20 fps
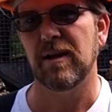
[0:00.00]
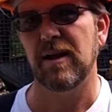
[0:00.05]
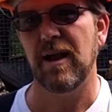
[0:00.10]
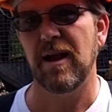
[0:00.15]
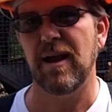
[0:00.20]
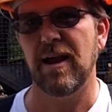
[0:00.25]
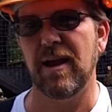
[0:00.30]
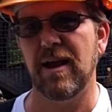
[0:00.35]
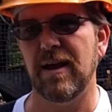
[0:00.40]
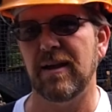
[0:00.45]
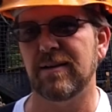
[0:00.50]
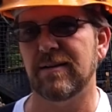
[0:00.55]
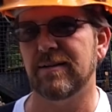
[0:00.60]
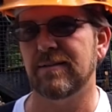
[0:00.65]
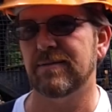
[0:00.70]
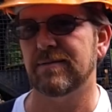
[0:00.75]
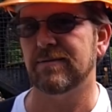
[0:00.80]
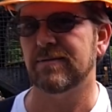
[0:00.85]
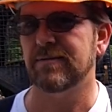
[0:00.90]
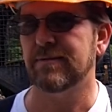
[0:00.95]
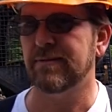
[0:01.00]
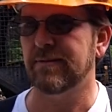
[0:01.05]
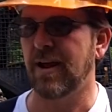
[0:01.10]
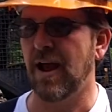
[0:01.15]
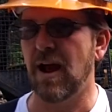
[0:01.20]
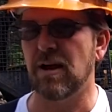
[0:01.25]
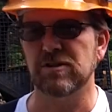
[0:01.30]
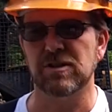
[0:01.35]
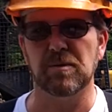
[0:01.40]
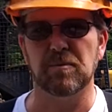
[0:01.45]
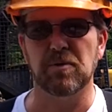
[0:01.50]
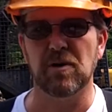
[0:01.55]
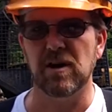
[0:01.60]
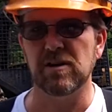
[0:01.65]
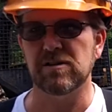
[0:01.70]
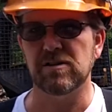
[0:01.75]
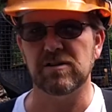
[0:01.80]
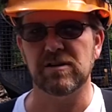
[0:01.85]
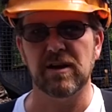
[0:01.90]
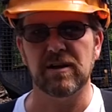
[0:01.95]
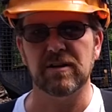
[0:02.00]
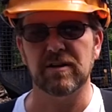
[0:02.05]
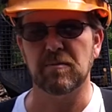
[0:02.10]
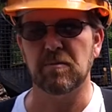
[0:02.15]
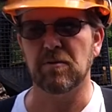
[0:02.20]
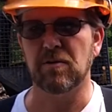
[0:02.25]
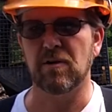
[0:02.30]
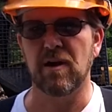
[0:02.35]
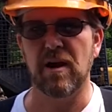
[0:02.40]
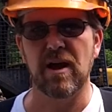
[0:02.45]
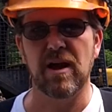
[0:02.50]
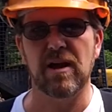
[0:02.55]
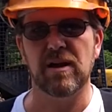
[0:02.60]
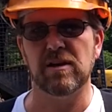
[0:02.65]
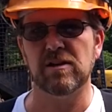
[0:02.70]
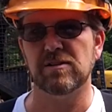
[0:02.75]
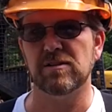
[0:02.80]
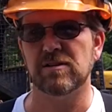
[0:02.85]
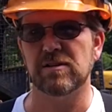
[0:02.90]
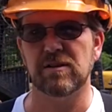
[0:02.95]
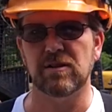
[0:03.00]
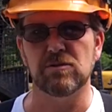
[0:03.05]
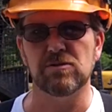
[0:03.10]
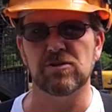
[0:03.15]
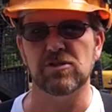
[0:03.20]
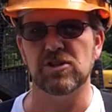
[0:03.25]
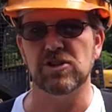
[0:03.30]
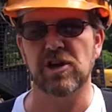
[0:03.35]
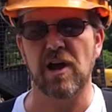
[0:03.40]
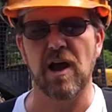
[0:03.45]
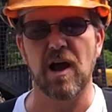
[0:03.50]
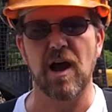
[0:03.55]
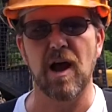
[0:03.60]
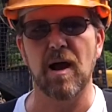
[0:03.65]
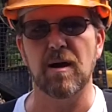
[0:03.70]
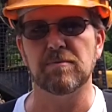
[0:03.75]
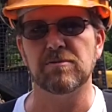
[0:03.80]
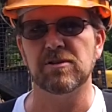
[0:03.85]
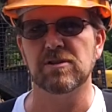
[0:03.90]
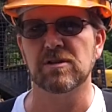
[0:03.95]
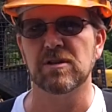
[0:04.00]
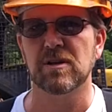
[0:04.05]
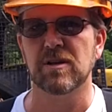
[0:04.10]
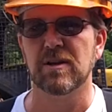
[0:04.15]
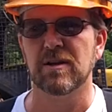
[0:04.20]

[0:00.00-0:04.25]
And housing prices getting depressed, losing jobs.